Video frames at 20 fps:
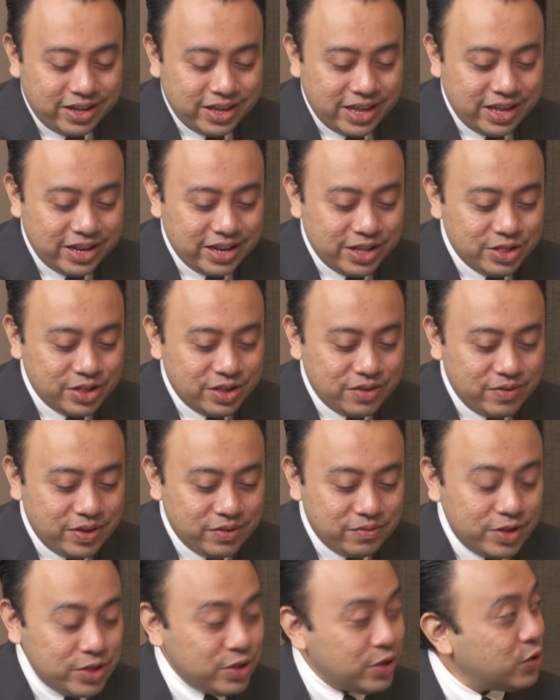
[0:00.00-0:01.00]
in
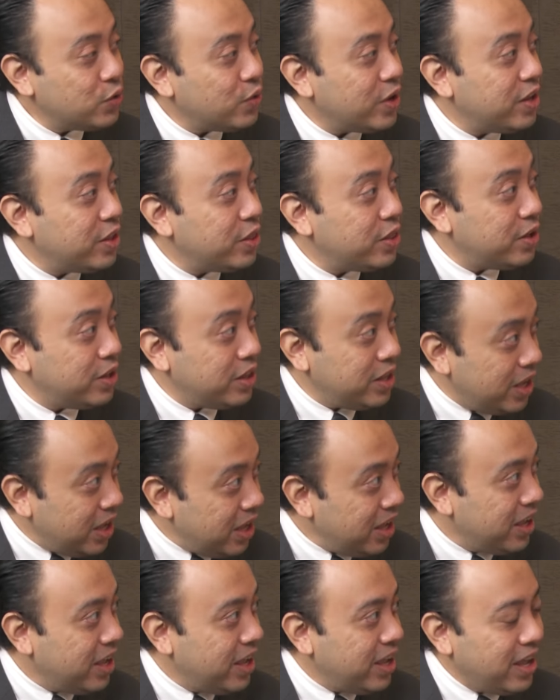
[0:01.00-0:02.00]
achieving Vision
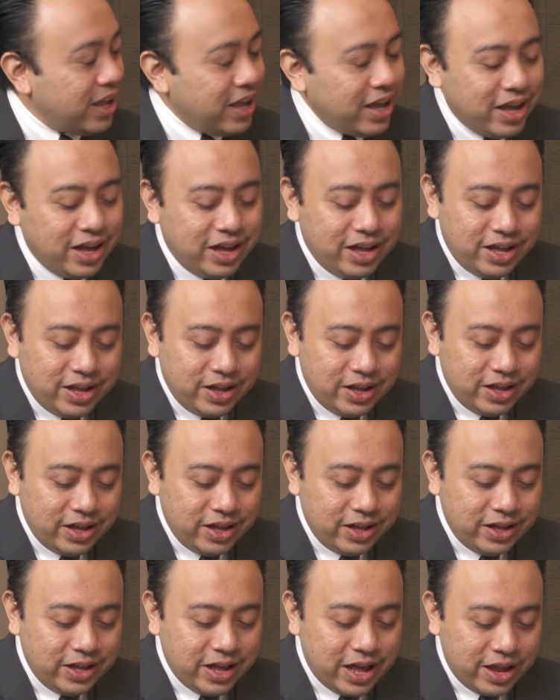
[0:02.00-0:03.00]
2030
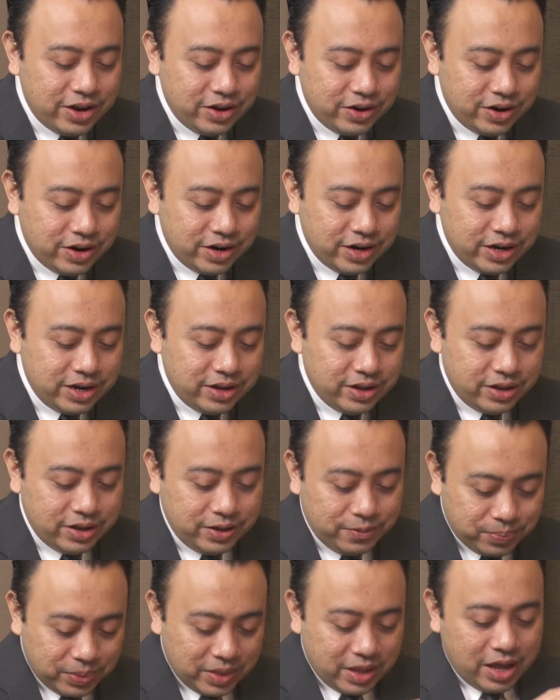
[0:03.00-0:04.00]
under
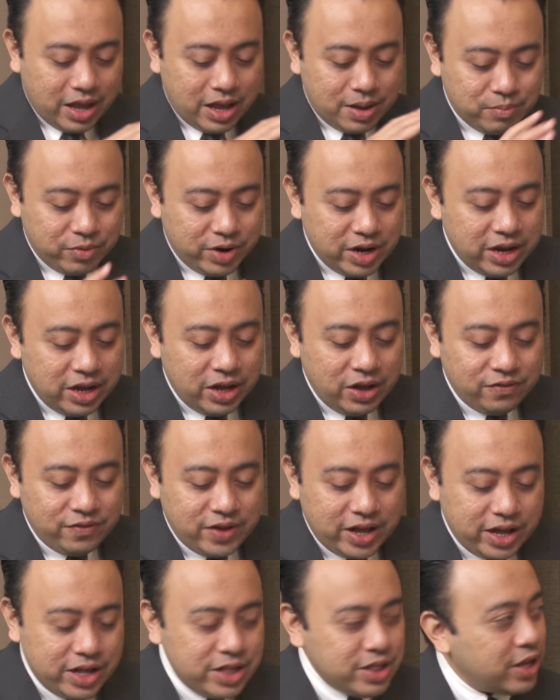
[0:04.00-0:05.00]
the umbrella of
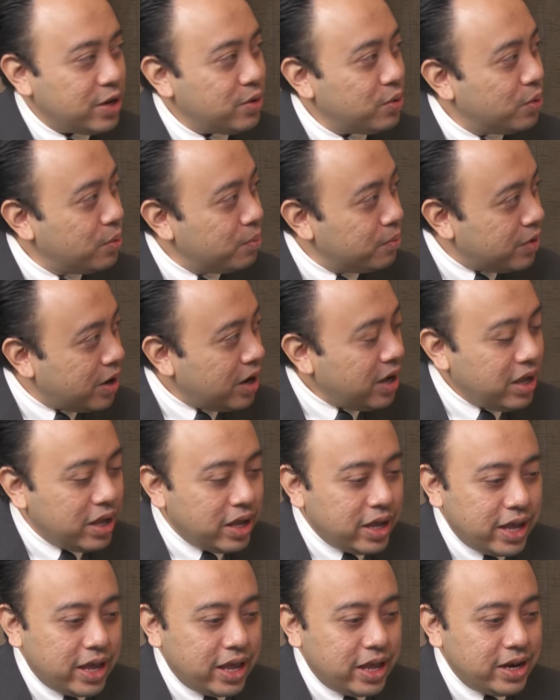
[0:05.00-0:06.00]
Hajj and Umrah.
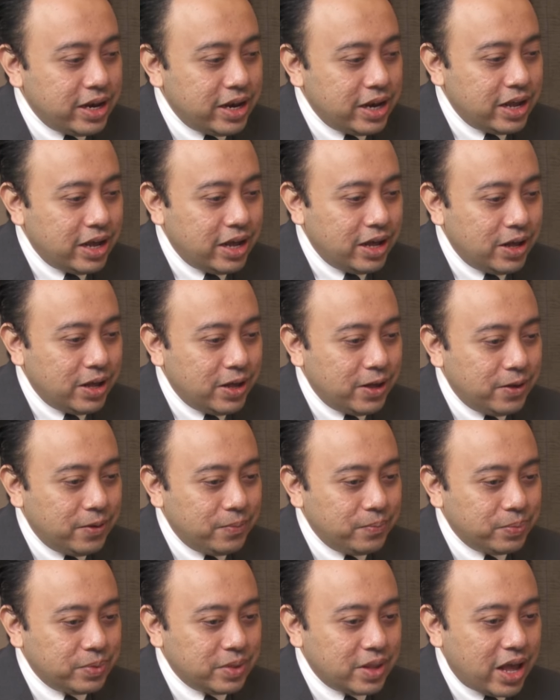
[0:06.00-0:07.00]
And
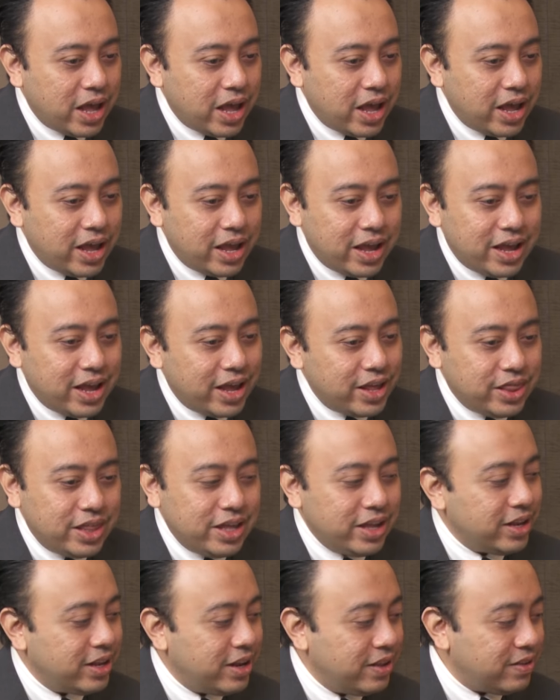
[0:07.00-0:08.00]
I
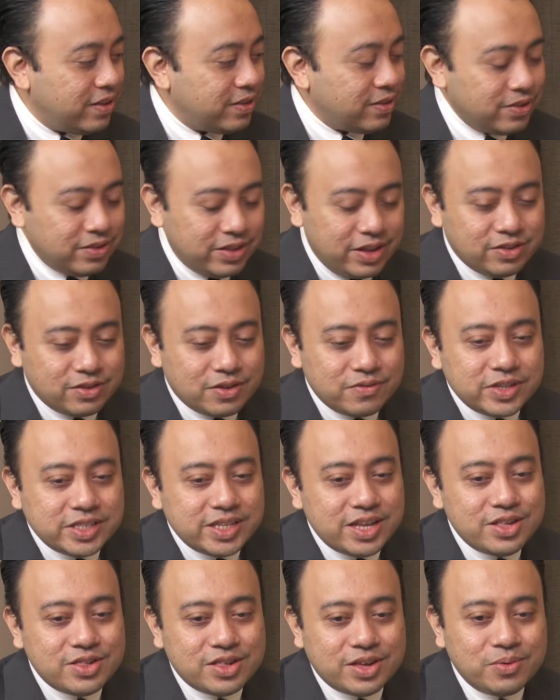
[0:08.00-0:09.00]
think this
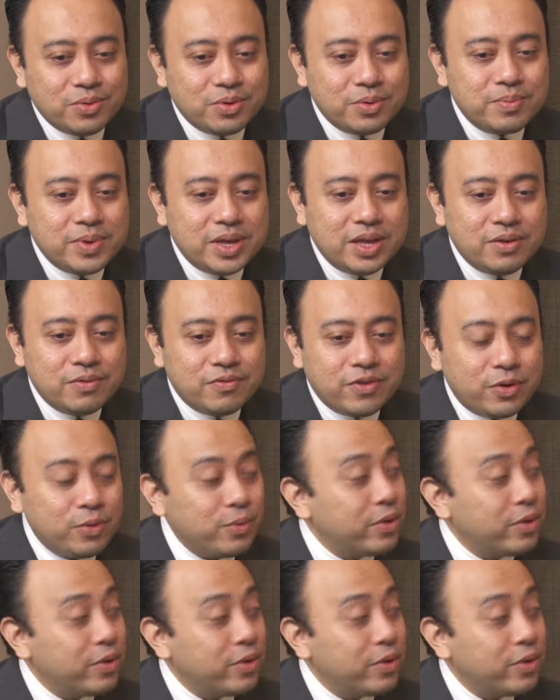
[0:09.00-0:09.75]
conversation will be very